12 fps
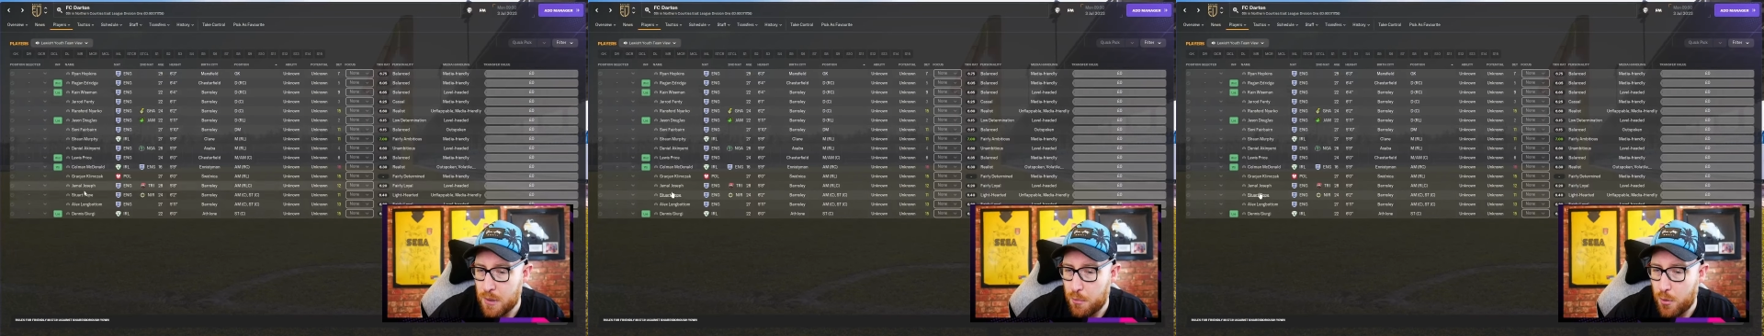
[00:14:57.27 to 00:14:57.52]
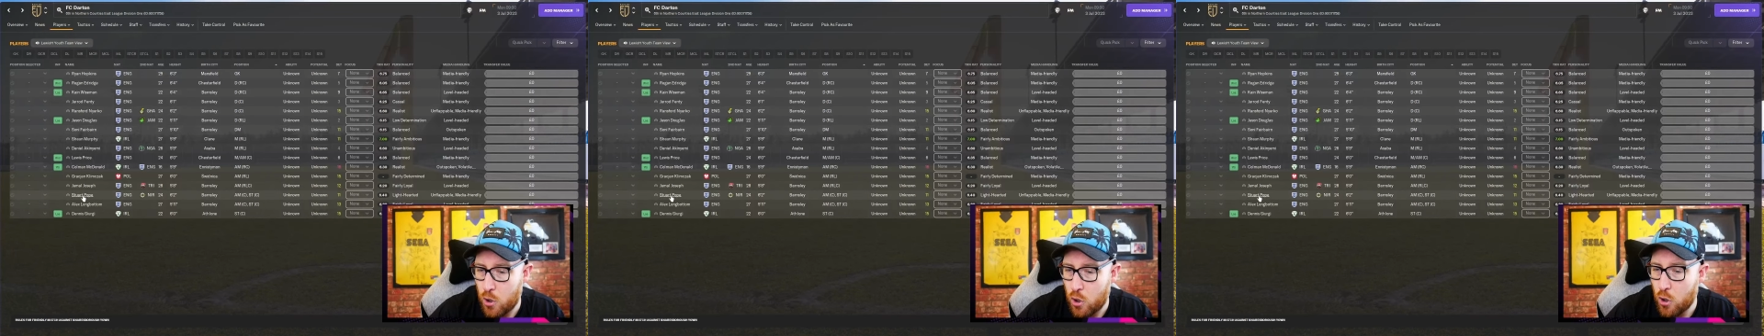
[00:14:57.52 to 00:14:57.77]

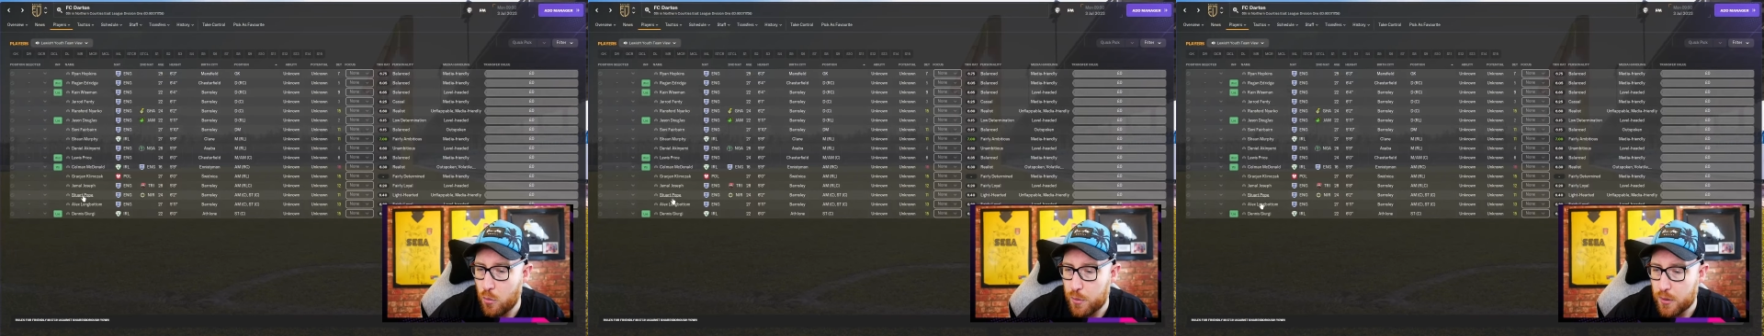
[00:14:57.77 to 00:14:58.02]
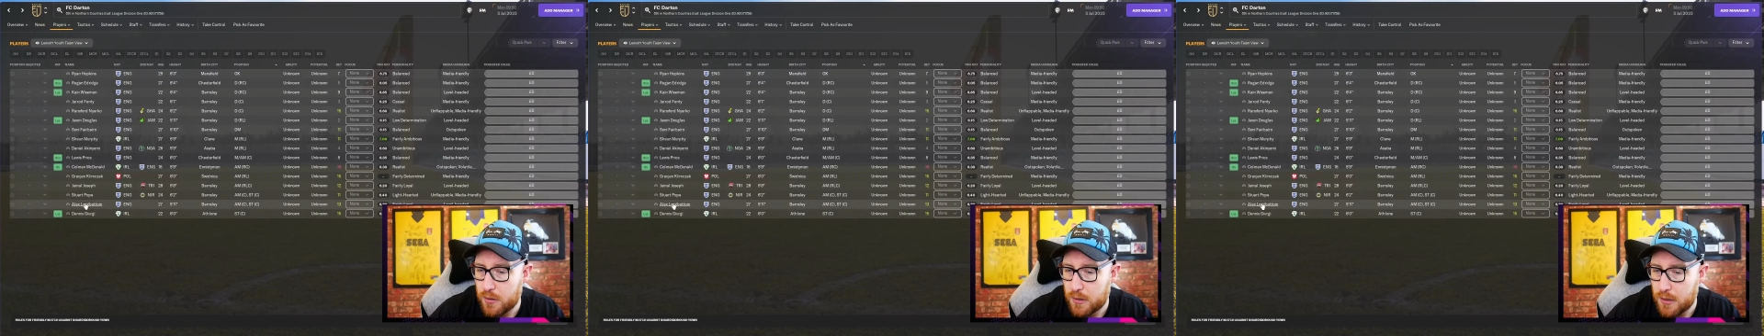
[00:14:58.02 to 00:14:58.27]
Pope.
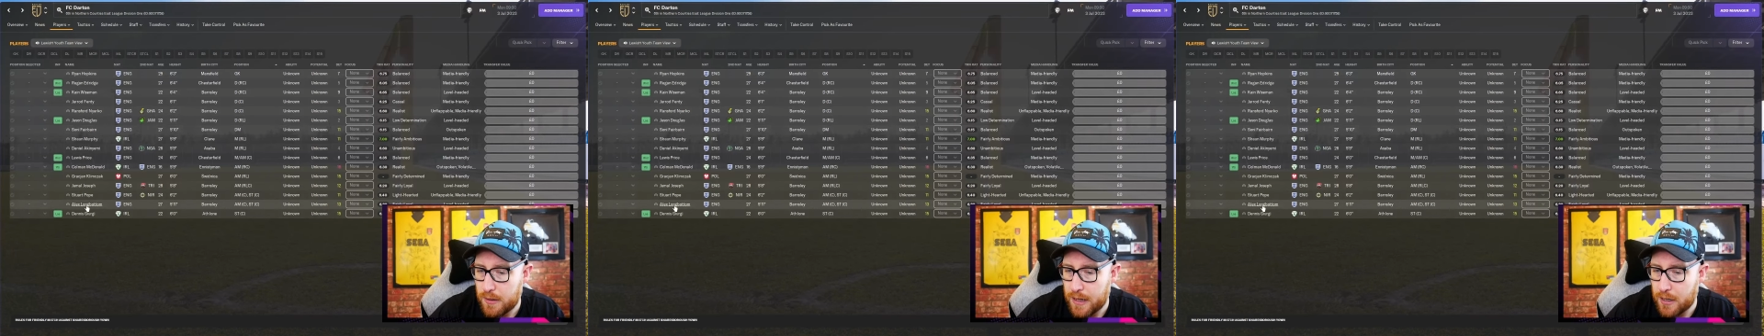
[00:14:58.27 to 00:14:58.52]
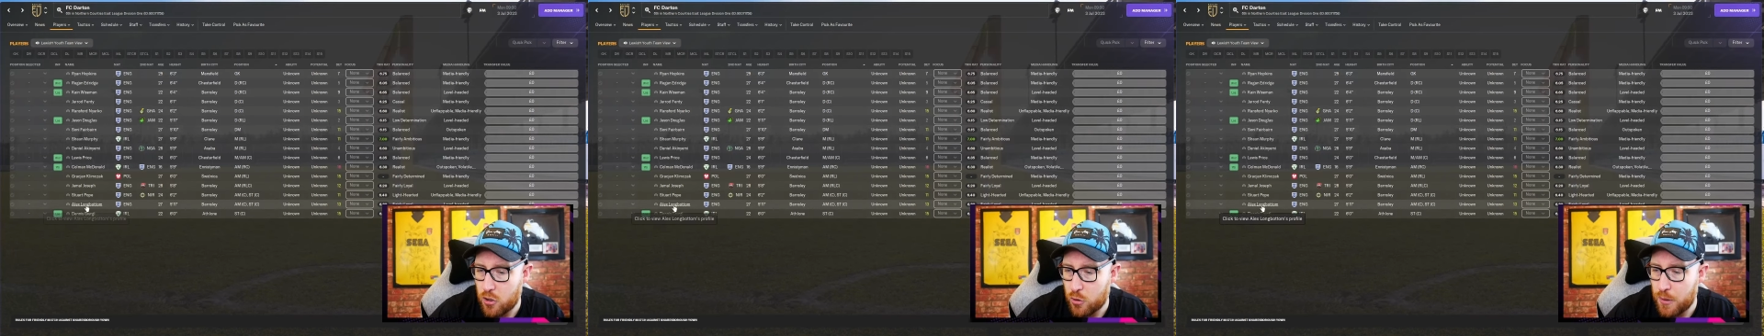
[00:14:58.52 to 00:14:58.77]

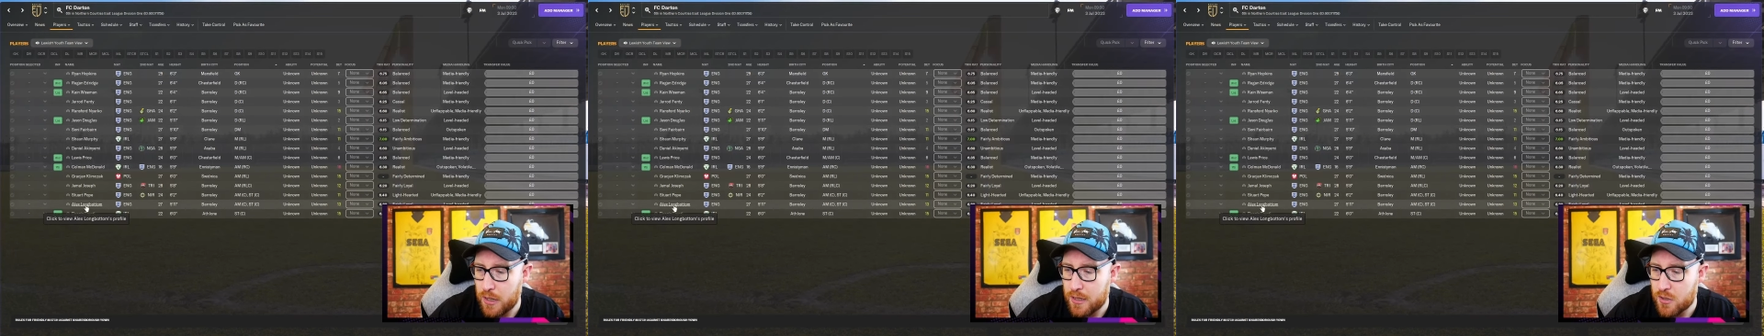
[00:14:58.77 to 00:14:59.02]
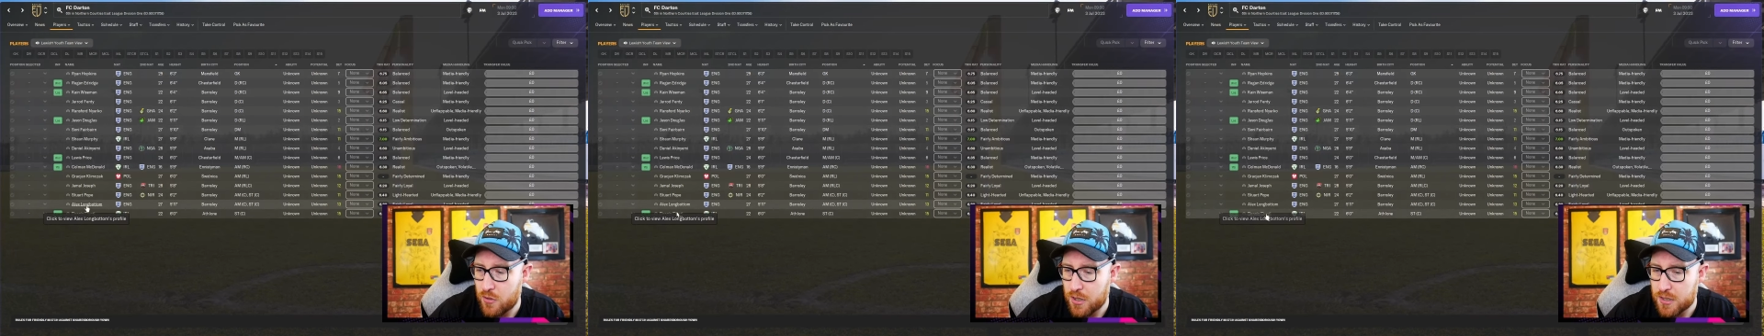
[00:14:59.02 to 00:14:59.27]
That could be
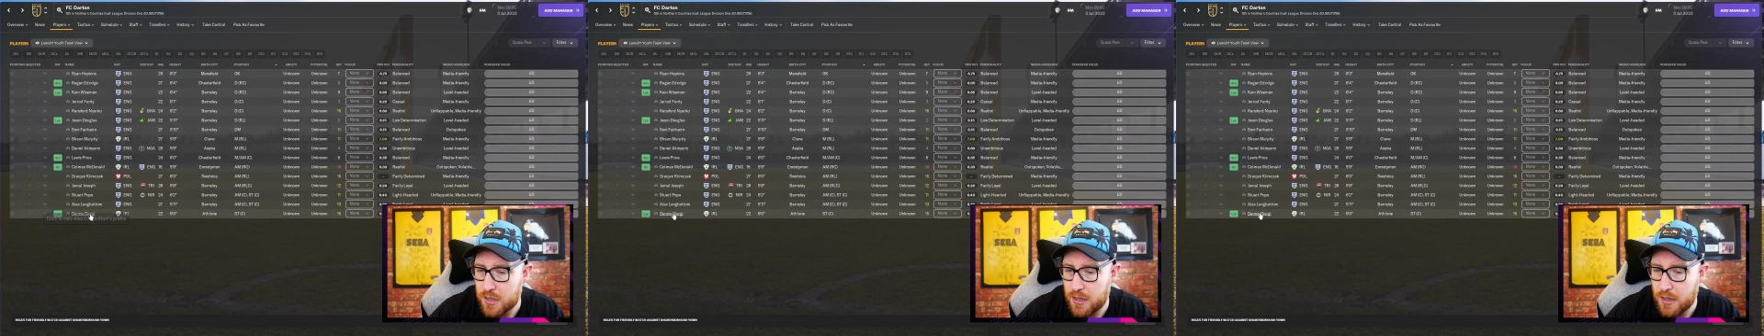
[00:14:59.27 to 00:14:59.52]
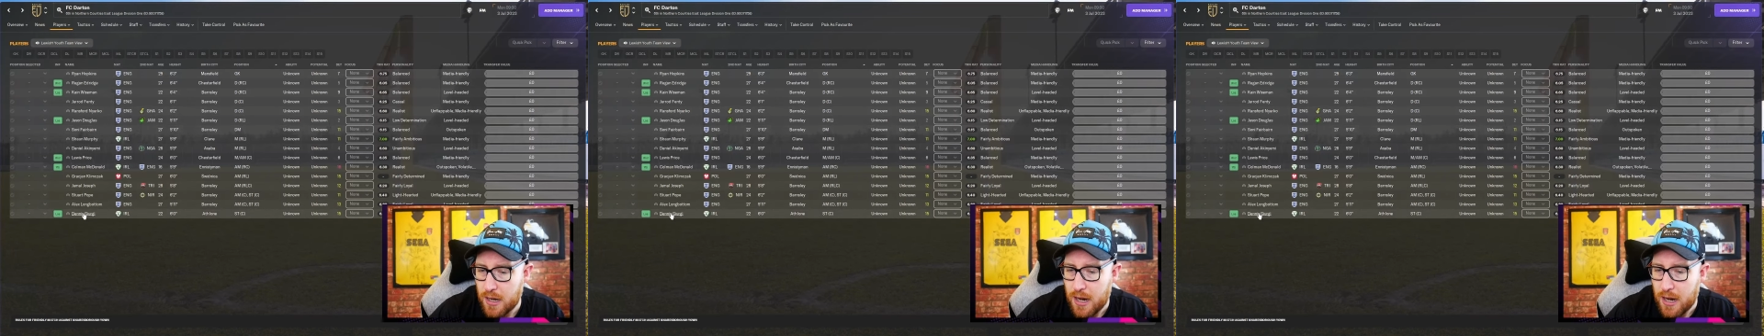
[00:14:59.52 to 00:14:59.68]
interesting.